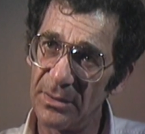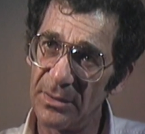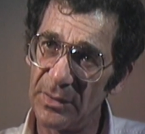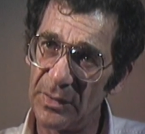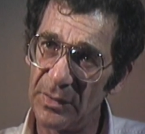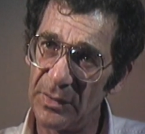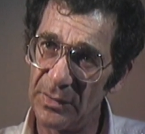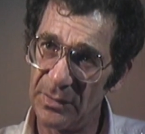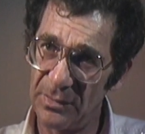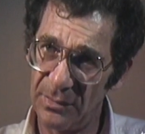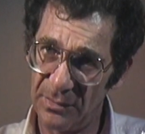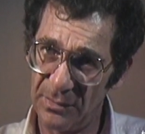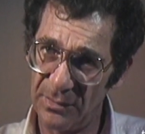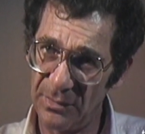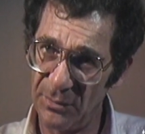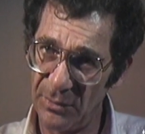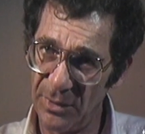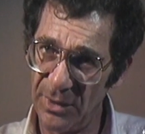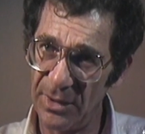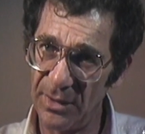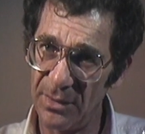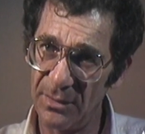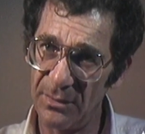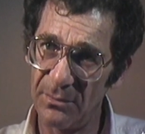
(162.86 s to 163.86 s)
to to
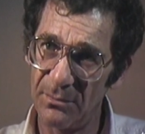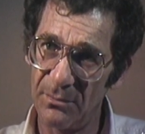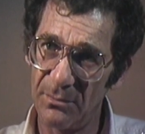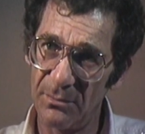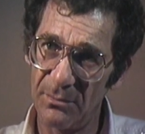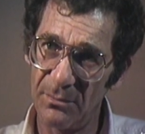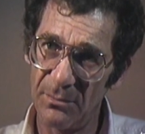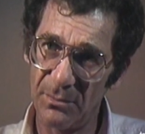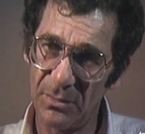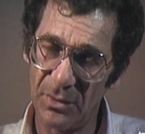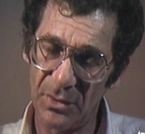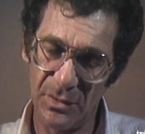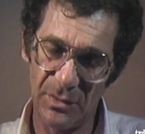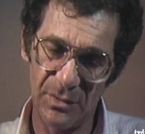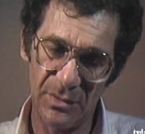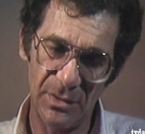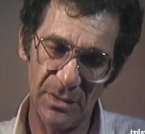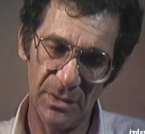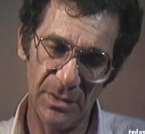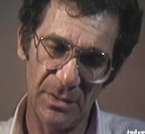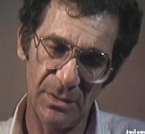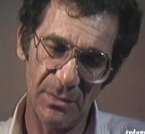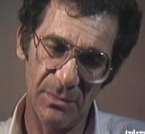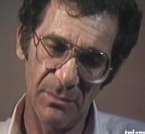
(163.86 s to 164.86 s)
win it but
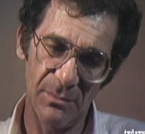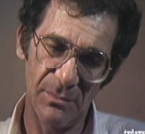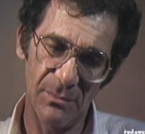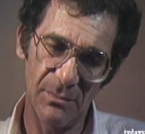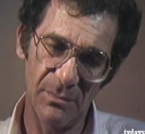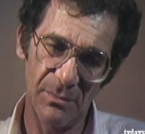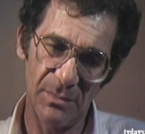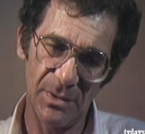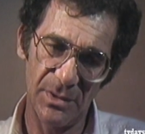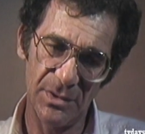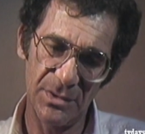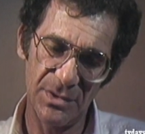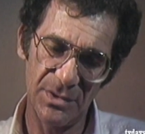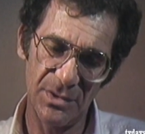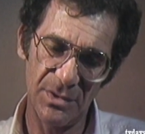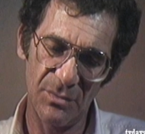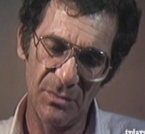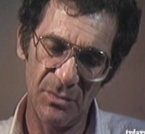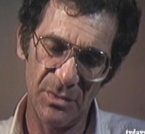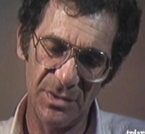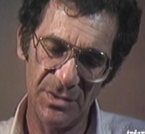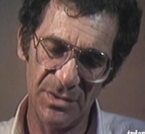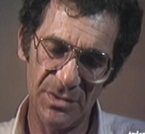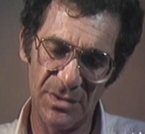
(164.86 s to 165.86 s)
uh, but she
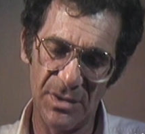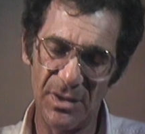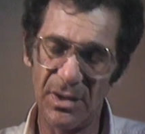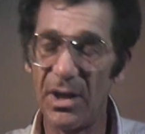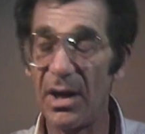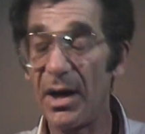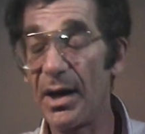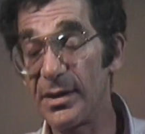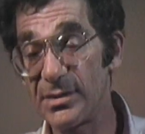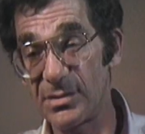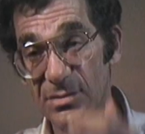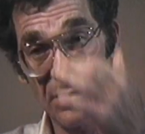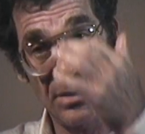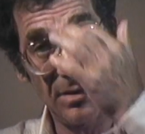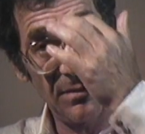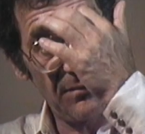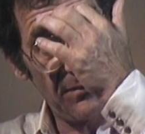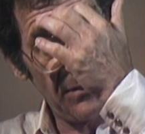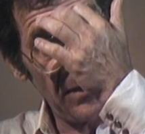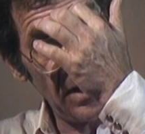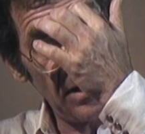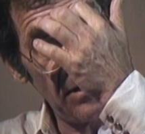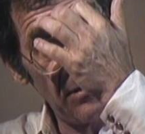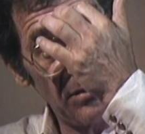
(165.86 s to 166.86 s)
was an odds-on
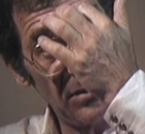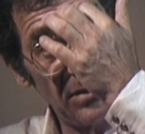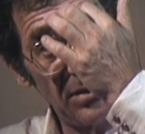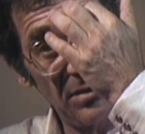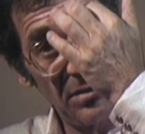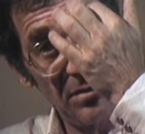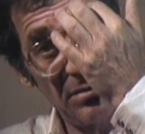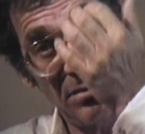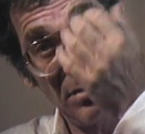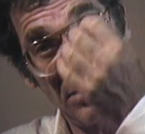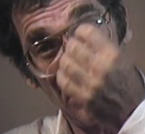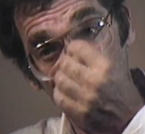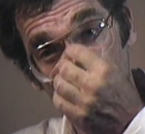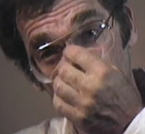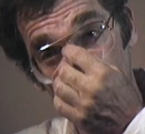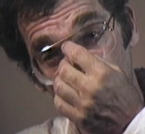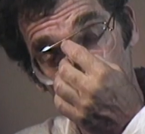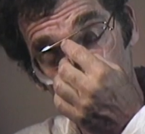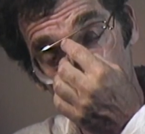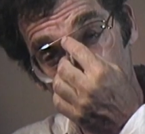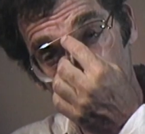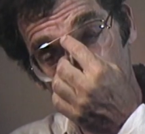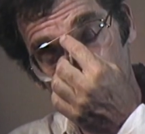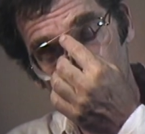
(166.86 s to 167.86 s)
favorite
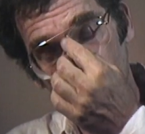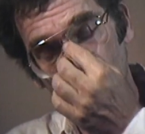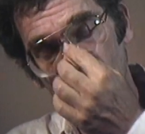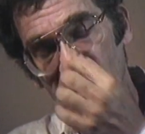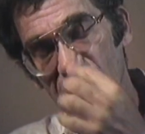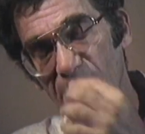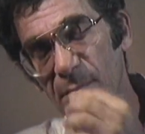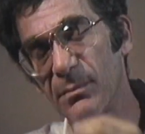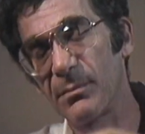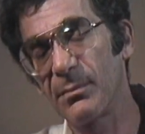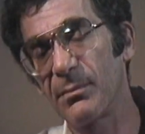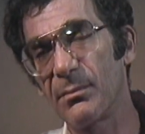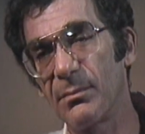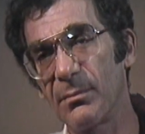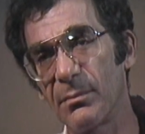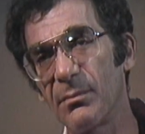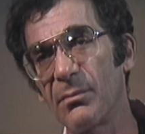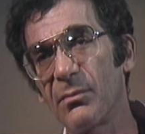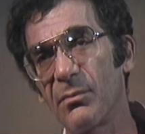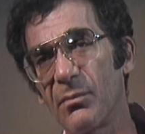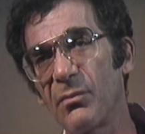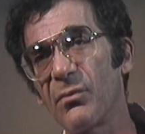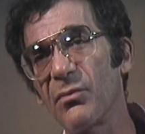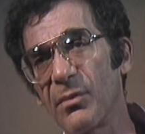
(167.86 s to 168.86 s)
um,
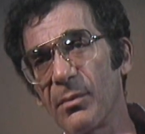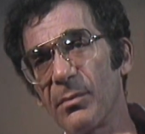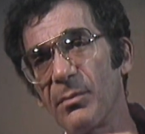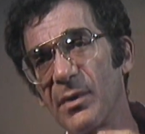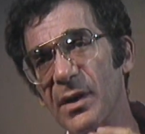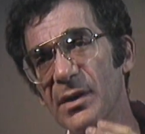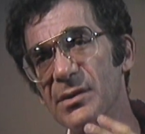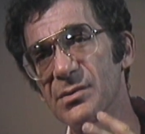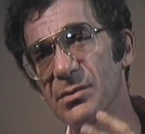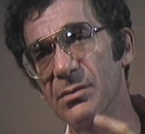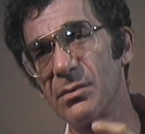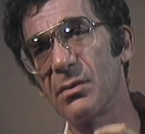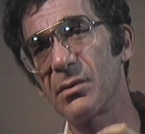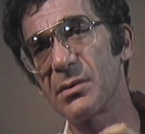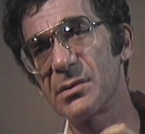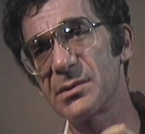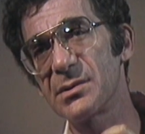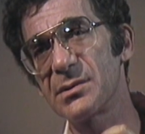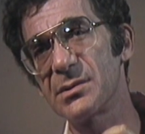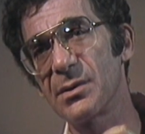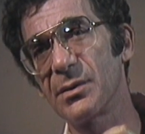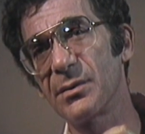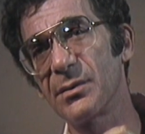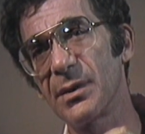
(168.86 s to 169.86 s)
from those two
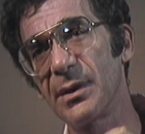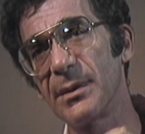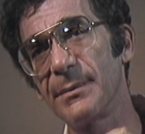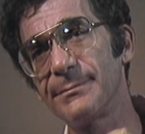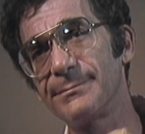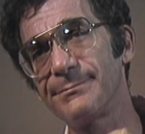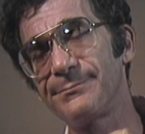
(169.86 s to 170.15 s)
horses, don't they?